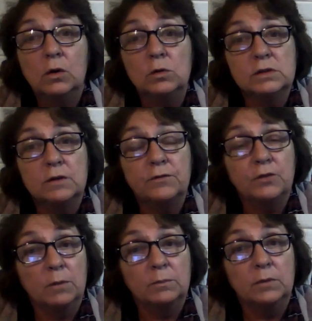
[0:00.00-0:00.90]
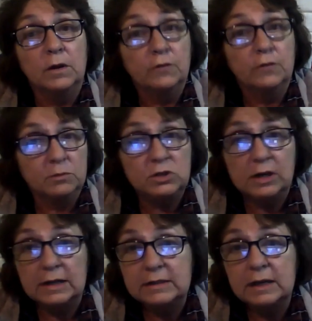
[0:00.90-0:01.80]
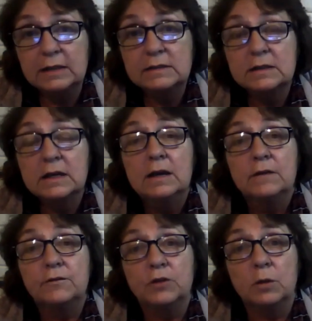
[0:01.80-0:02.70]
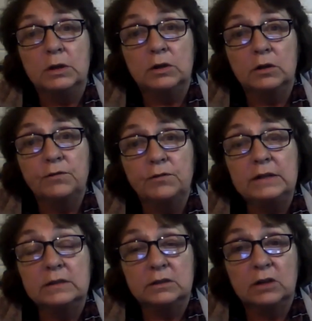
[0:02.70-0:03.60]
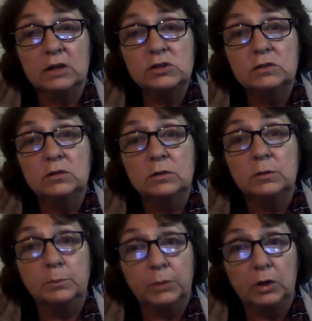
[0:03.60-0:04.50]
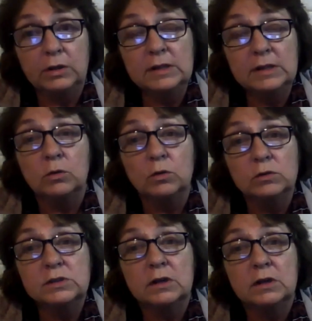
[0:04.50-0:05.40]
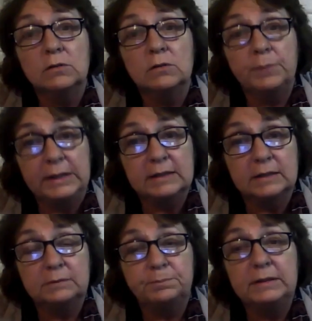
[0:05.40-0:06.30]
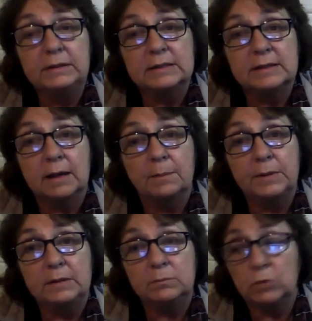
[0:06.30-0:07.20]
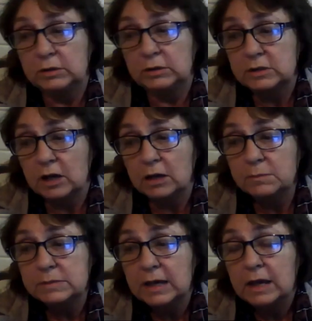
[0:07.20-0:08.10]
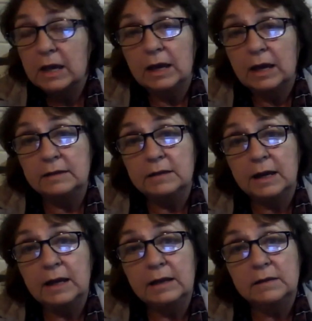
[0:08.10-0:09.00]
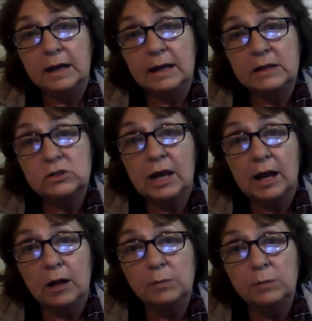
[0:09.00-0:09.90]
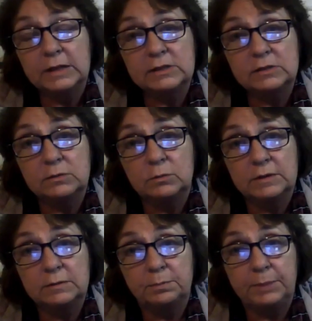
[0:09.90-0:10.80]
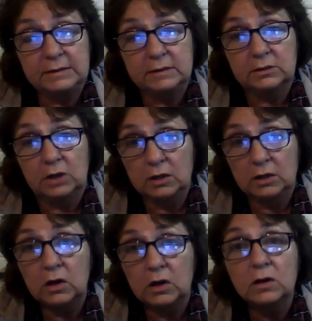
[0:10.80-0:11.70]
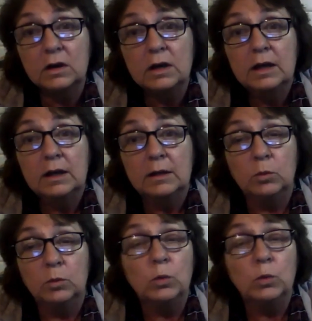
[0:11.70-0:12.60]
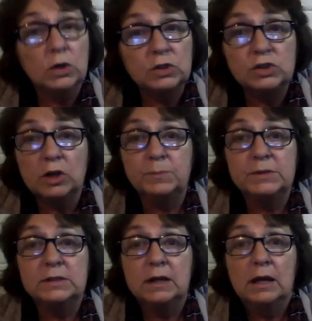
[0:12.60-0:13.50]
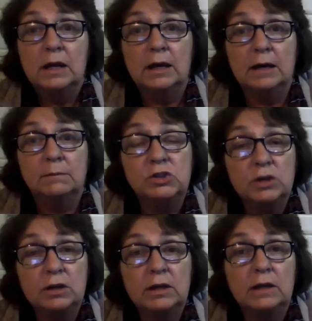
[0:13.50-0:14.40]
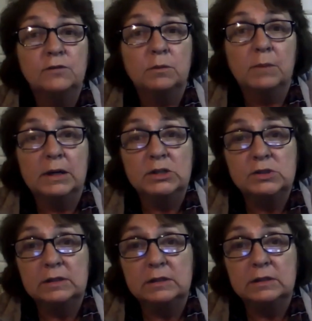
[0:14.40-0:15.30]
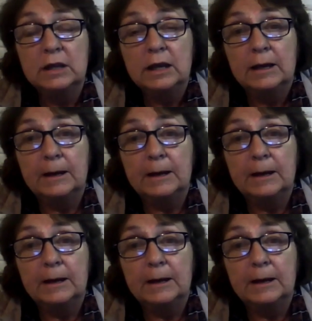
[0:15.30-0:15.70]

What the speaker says: also from GIZ, from a lot of international bodies who also picked this up in modern times, and they actually helped us with better dialogue, more workshops, sharing information,